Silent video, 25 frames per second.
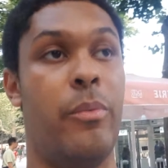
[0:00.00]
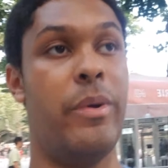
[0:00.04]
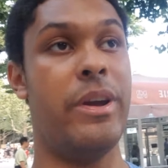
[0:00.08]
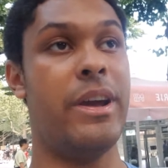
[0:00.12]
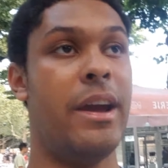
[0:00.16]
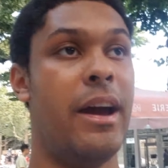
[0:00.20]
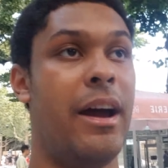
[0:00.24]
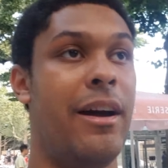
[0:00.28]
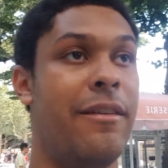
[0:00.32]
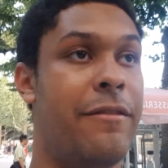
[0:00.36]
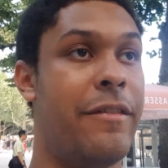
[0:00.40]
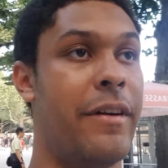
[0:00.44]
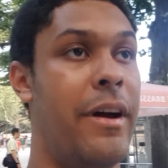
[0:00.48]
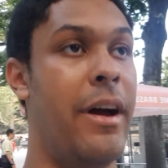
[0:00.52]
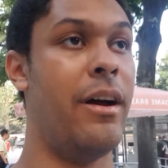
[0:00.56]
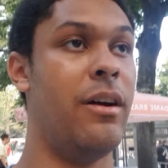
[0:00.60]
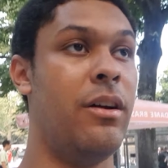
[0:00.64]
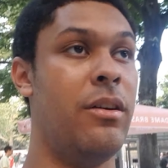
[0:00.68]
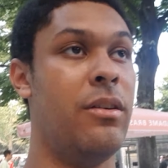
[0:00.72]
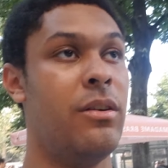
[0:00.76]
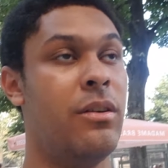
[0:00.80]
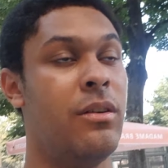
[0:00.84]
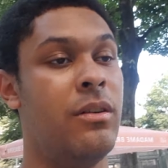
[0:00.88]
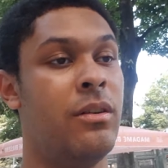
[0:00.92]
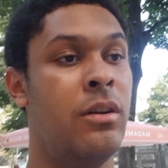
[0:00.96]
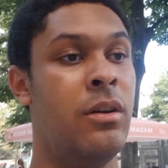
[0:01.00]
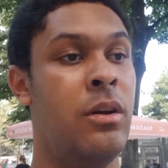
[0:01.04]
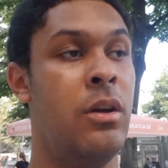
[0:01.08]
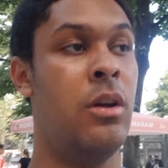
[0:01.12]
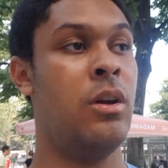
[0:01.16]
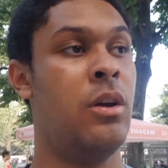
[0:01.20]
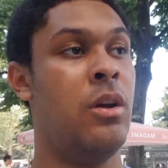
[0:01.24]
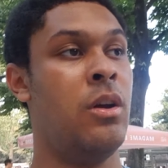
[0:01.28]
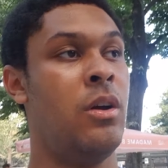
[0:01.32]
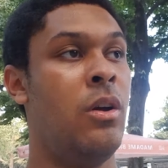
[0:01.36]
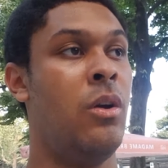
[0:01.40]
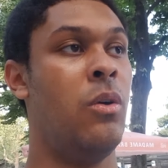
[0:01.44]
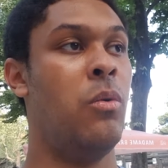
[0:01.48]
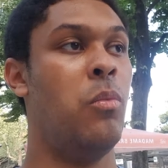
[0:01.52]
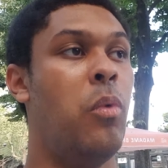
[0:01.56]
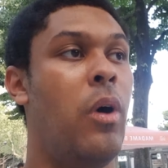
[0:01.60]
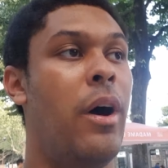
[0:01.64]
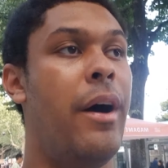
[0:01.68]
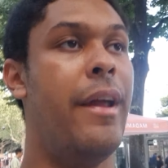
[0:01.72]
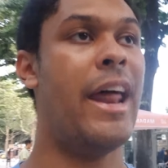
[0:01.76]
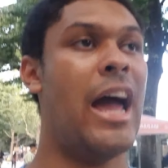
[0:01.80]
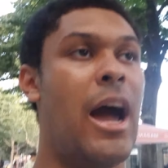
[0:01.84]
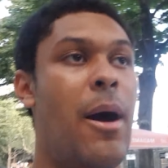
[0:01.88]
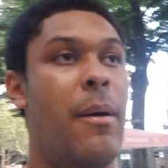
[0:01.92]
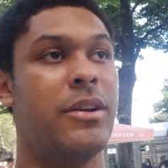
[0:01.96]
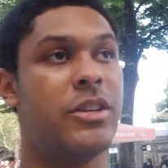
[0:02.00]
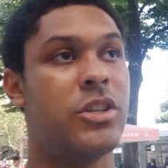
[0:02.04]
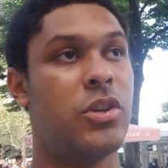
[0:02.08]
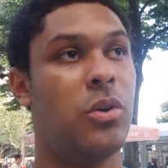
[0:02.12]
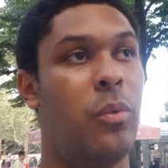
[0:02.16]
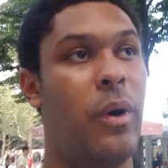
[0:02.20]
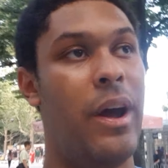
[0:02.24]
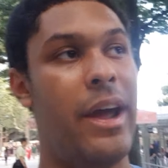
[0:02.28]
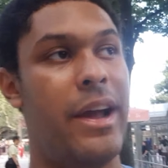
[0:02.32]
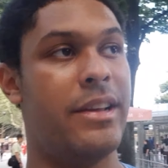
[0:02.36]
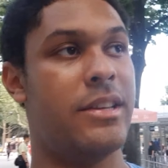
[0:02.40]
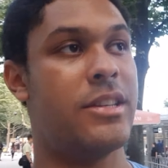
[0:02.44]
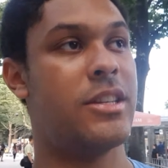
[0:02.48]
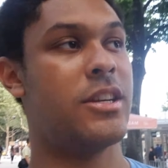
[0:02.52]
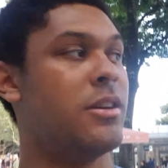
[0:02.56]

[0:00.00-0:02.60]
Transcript: we have uh, one hour to wait